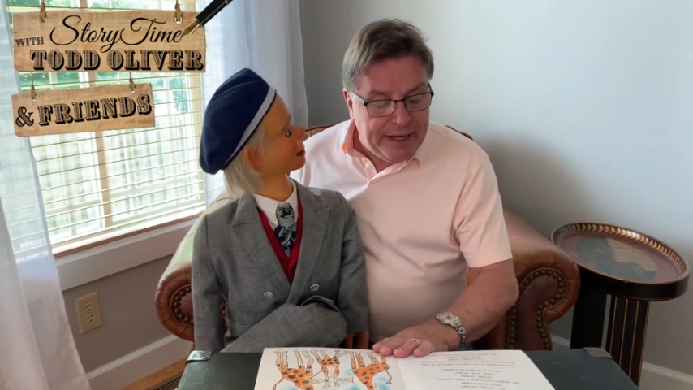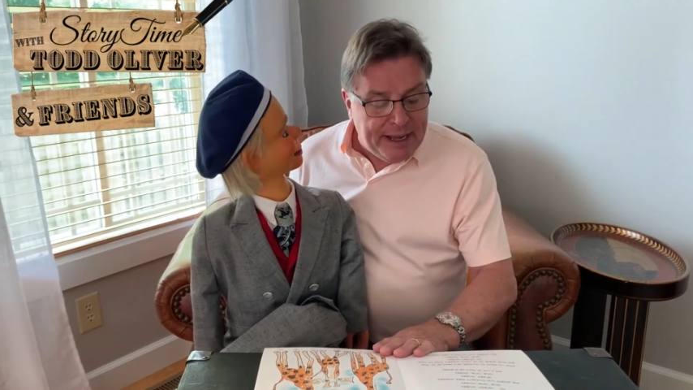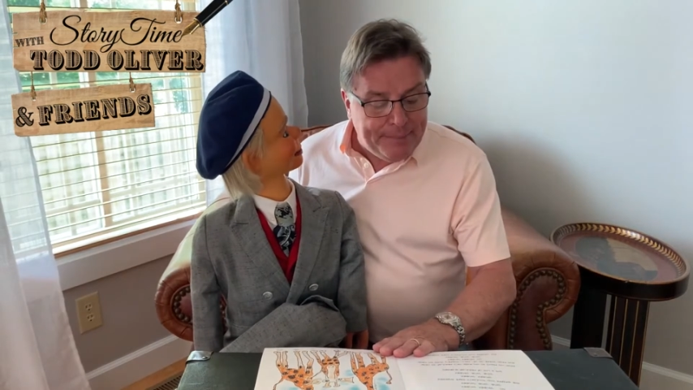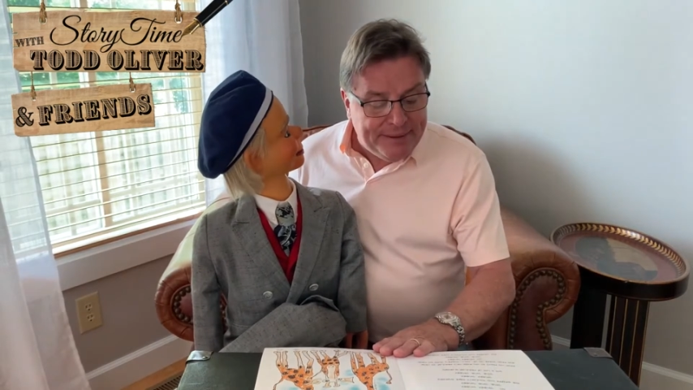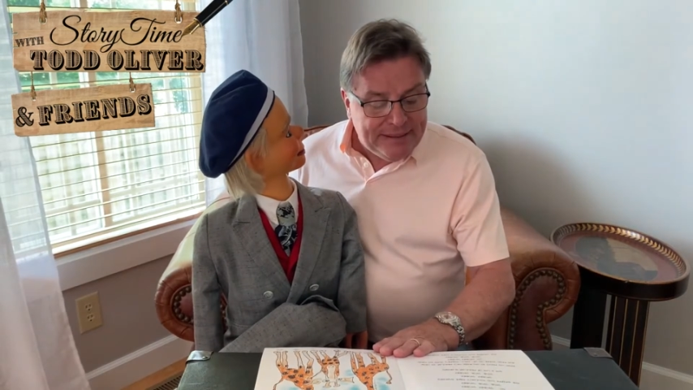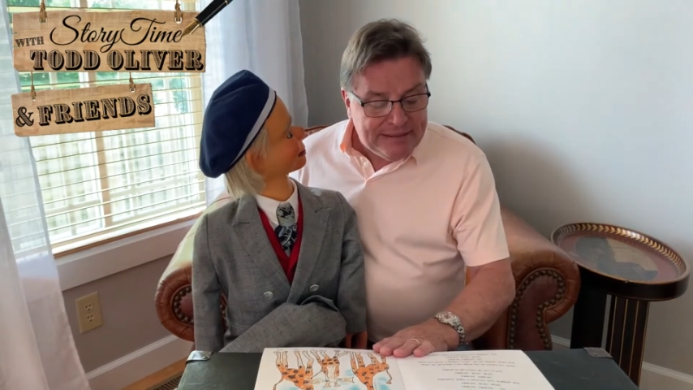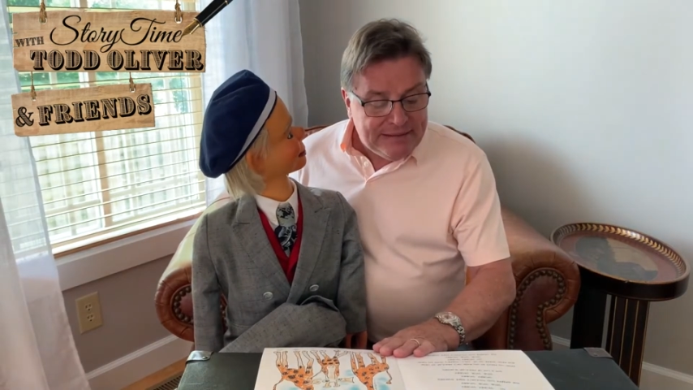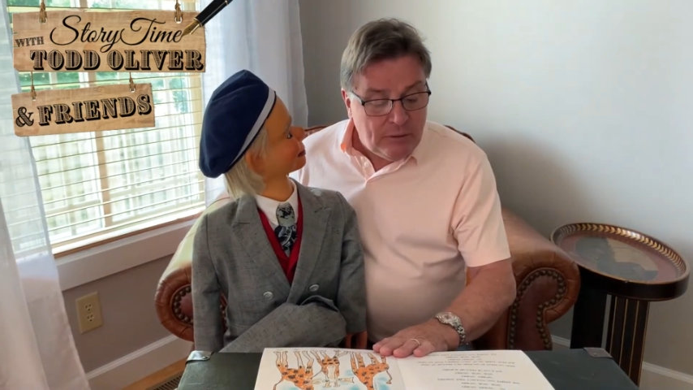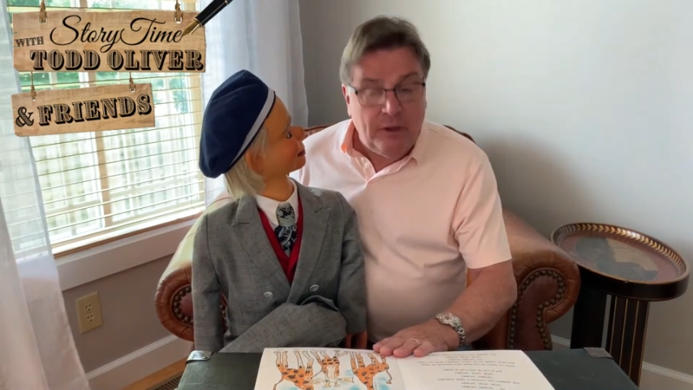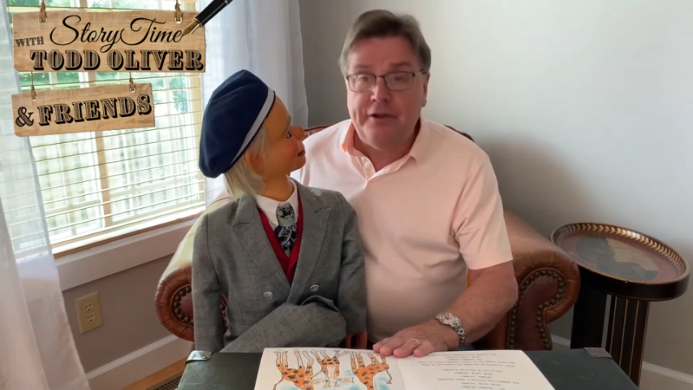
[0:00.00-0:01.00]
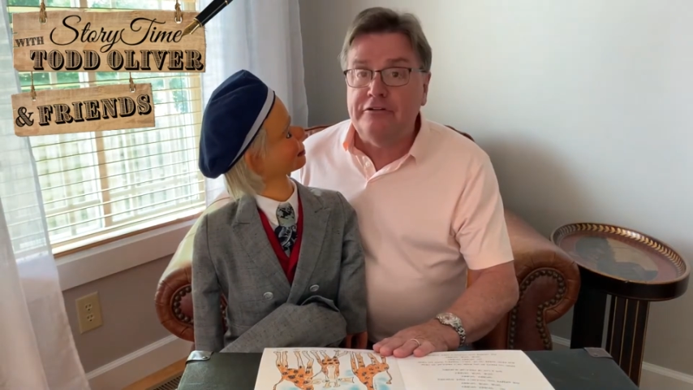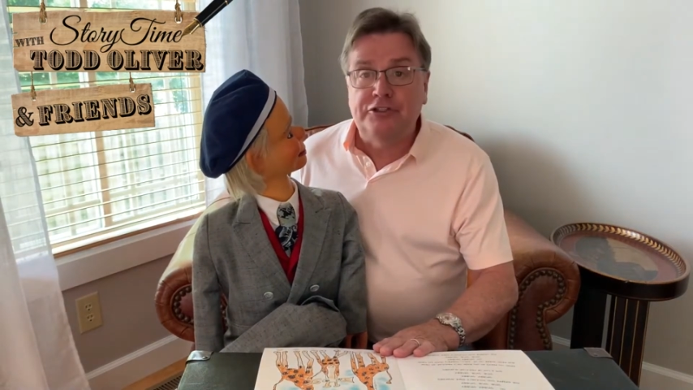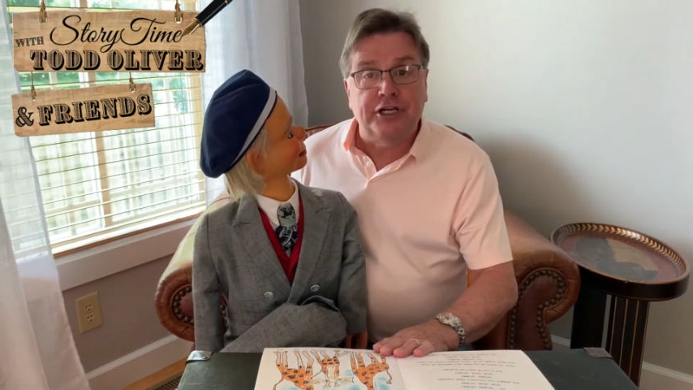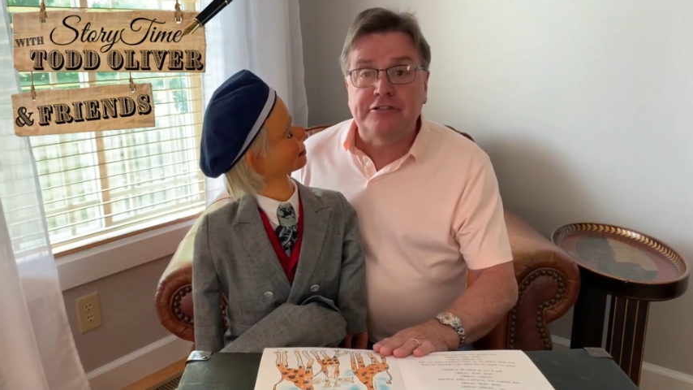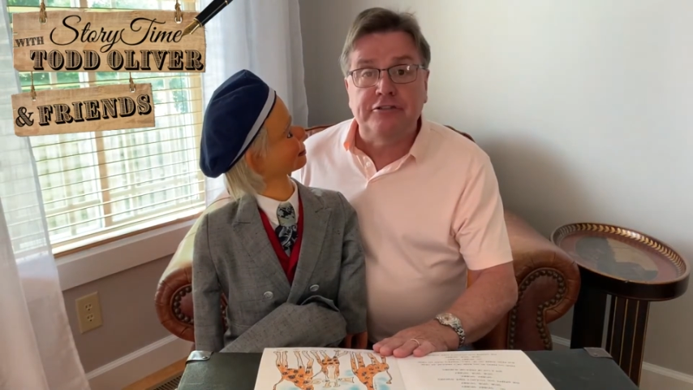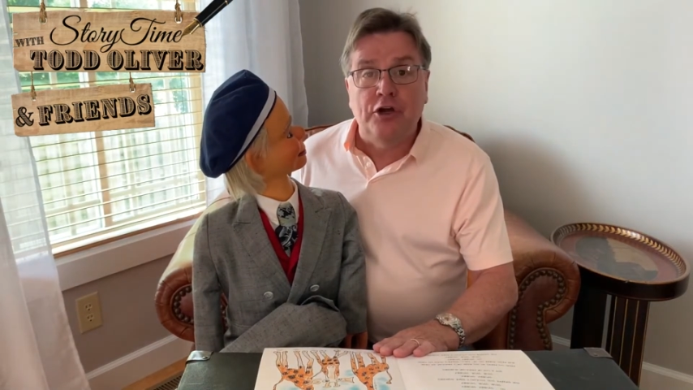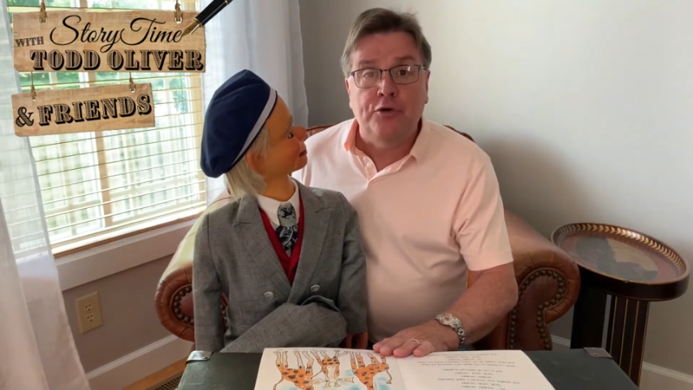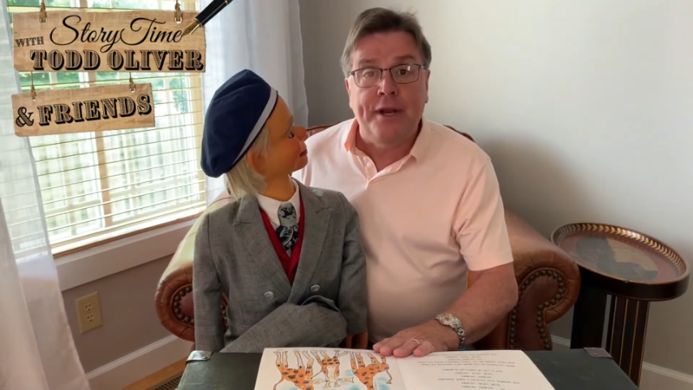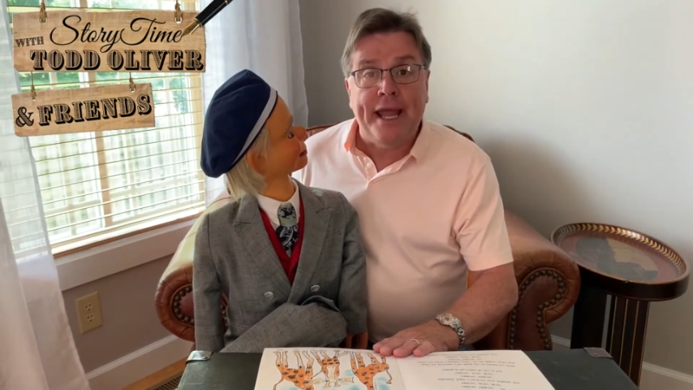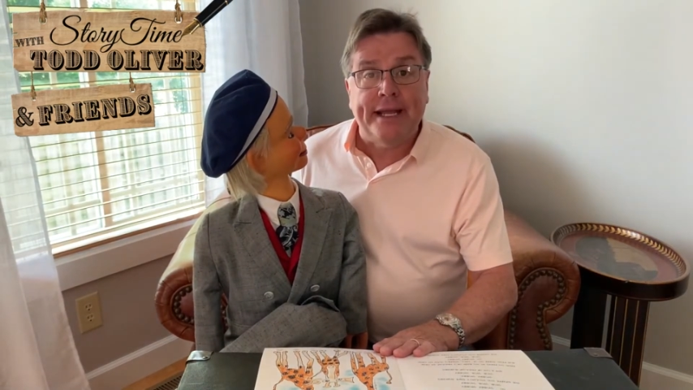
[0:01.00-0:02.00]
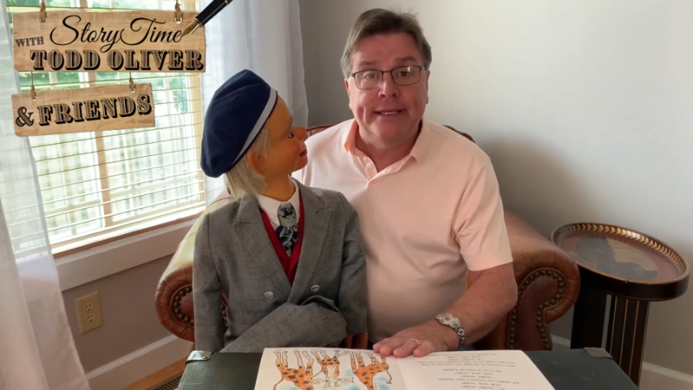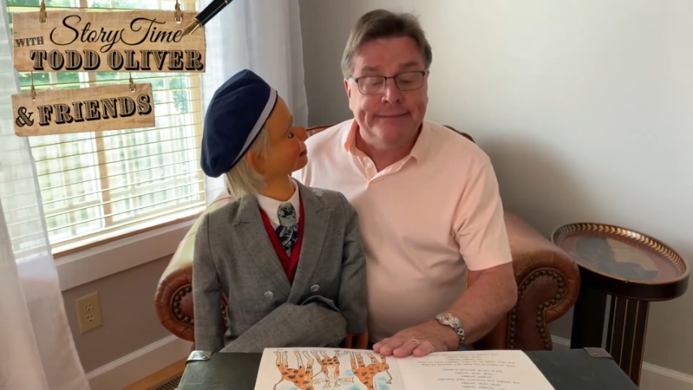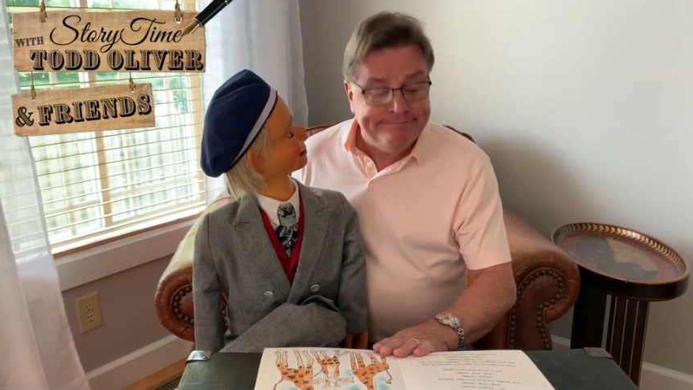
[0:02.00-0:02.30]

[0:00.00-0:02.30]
up, well, there's just no neck.